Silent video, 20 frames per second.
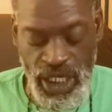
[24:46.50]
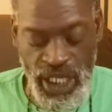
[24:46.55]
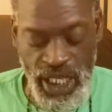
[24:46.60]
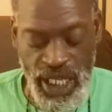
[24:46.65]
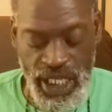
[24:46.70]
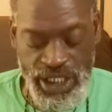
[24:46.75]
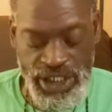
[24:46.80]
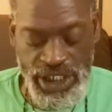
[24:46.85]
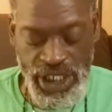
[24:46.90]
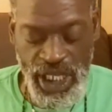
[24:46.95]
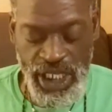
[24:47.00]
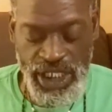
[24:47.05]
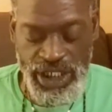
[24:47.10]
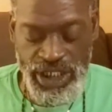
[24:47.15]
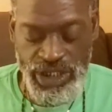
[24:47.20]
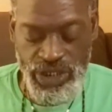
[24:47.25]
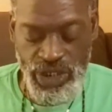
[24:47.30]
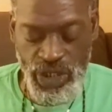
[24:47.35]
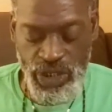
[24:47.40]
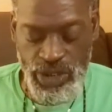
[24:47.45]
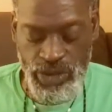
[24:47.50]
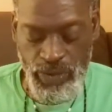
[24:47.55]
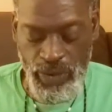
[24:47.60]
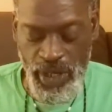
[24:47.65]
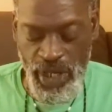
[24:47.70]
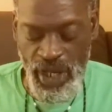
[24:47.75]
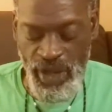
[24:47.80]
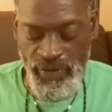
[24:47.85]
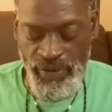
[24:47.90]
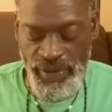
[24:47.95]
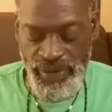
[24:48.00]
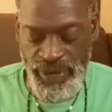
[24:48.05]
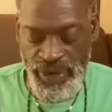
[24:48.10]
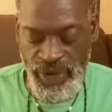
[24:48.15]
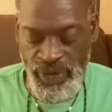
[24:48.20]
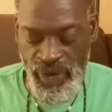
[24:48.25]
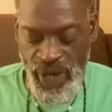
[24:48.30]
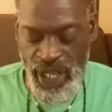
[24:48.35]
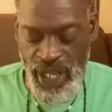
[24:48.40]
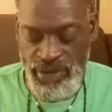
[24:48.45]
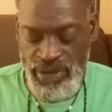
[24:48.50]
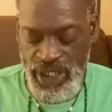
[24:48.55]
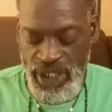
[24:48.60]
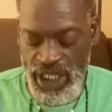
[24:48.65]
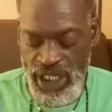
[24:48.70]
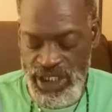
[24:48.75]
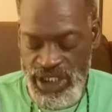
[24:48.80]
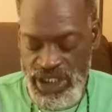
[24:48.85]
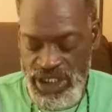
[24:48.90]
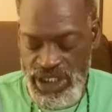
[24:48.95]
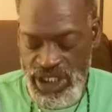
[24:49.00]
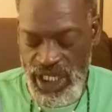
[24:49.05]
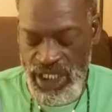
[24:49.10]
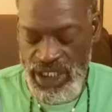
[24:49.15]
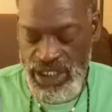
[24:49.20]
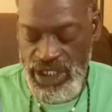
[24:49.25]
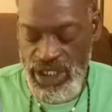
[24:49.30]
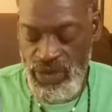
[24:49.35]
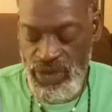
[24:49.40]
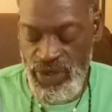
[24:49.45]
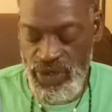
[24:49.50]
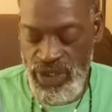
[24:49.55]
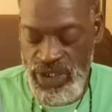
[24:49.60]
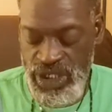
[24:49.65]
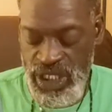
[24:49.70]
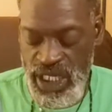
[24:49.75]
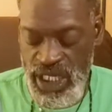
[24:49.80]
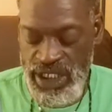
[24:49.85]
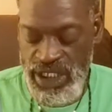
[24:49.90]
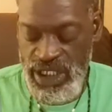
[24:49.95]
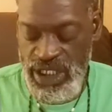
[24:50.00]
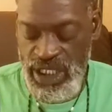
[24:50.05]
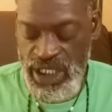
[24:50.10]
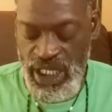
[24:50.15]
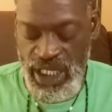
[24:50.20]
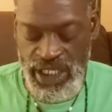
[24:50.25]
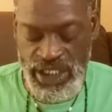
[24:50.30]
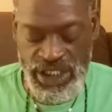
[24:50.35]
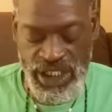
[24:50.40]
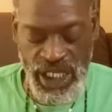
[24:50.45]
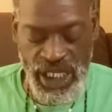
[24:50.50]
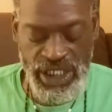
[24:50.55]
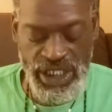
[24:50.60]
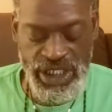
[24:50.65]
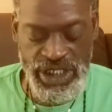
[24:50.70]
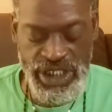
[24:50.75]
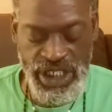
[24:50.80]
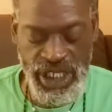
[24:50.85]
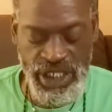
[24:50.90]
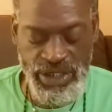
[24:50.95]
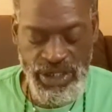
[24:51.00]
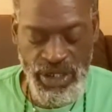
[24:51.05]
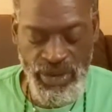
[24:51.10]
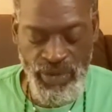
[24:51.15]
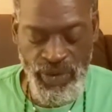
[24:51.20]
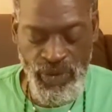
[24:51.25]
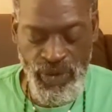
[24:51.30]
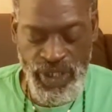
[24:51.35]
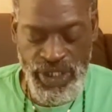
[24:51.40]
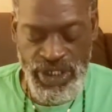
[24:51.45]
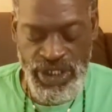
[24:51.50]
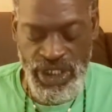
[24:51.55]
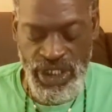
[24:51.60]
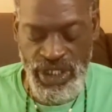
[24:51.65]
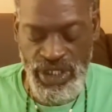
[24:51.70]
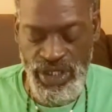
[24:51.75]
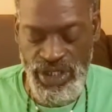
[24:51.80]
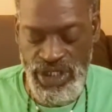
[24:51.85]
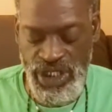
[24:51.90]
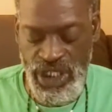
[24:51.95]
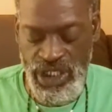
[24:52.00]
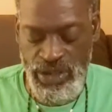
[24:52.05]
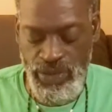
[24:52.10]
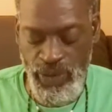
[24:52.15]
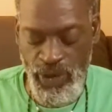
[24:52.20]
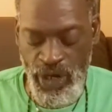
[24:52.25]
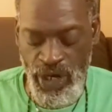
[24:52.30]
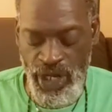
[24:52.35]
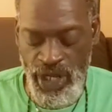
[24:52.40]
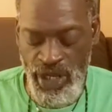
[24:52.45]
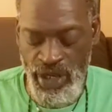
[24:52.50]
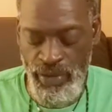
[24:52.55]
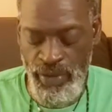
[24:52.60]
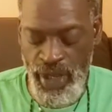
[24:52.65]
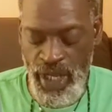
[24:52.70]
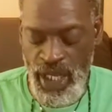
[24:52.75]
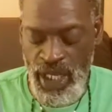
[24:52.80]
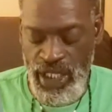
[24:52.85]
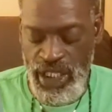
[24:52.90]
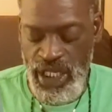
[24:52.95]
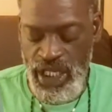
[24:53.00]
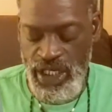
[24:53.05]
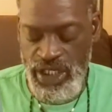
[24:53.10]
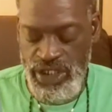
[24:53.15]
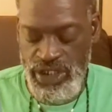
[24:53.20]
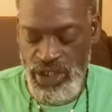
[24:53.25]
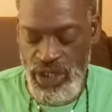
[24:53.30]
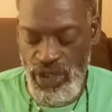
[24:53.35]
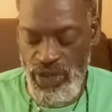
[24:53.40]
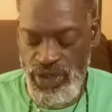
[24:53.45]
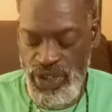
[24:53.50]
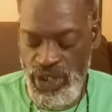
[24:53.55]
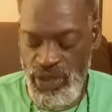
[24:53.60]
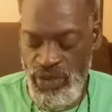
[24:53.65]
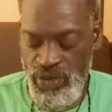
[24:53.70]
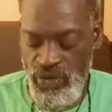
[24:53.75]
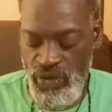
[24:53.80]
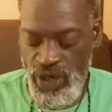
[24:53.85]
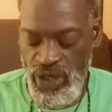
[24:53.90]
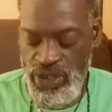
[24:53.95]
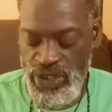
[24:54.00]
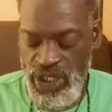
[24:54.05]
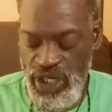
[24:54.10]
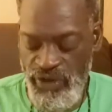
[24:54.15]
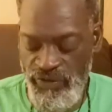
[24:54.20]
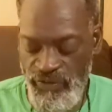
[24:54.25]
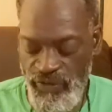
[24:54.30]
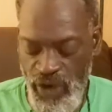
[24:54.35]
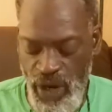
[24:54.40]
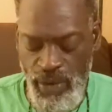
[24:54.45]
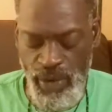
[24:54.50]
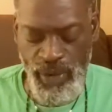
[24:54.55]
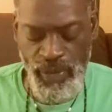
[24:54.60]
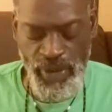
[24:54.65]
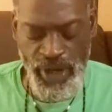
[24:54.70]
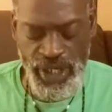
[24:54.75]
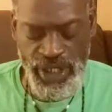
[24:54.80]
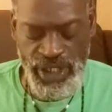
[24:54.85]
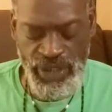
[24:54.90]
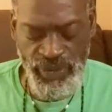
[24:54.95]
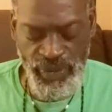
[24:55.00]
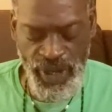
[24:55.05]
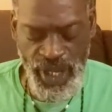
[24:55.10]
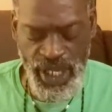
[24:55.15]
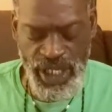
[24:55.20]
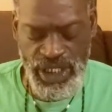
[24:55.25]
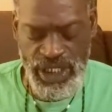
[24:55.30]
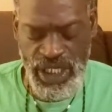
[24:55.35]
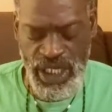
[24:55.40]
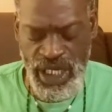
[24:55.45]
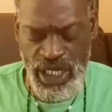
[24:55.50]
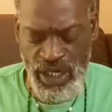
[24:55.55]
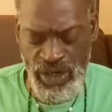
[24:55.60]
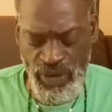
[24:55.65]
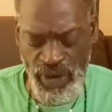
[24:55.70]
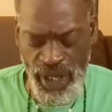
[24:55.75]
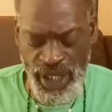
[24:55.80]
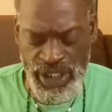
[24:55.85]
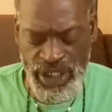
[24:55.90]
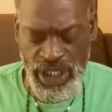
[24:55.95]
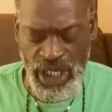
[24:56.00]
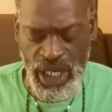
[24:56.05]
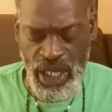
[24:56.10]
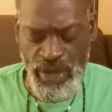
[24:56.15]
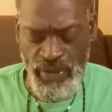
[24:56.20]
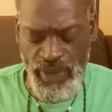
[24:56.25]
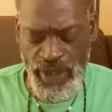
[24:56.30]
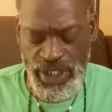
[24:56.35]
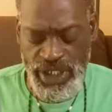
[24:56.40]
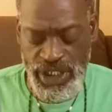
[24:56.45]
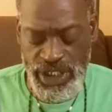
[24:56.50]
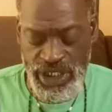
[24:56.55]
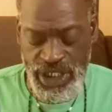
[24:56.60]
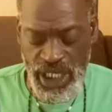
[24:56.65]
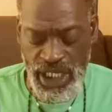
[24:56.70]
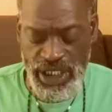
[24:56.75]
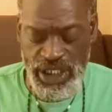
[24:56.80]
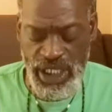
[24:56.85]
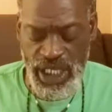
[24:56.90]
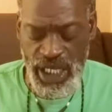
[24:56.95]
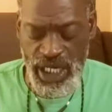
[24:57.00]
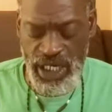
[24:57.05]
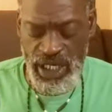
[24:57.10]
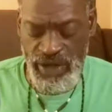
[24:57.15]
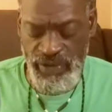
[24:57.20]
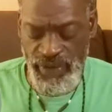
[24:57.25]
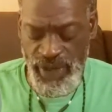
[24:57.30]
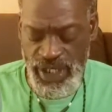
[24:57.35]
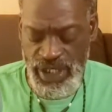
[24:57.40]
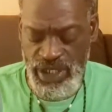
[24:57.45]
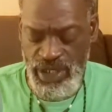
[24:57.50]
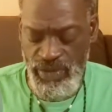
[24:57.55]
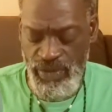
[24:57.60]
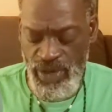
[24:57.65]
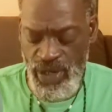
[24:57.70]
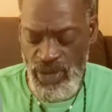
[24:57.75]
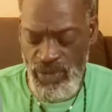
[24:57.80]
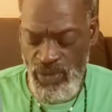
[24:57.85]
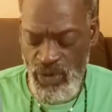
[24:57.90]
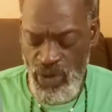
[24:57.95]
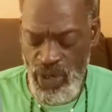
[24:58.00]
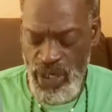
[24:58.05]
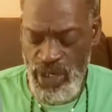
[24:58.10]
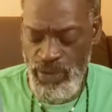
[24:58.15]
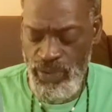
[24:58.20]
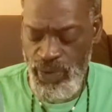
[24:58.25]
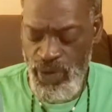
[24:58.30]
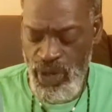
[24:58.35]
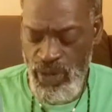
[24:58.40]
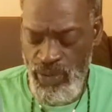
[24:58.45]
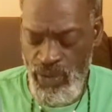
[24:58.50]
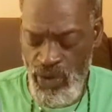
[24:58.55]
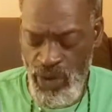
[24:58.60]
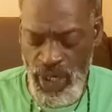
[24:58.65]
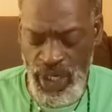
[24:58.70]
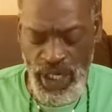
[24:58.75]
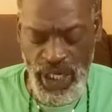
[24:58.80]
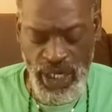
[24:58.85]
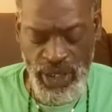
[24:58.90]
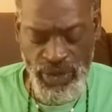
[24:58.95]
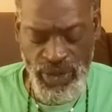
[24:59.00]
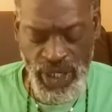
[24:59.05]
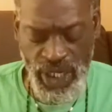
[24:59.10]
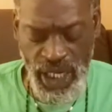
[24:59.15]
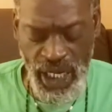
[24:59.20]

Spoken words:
Leon Johnson, Charles Bell, Vivian Ramsey, S.C. Johnson, Dorita Johnson, Leon Johnson, James W. West Sr., James Parham, Dana Jones, Henry World, James Farmer, Mary Chavez, Leon Grace, Bessie Johnson, Hattie Levester, May Moreland, Paul Moreland, Elder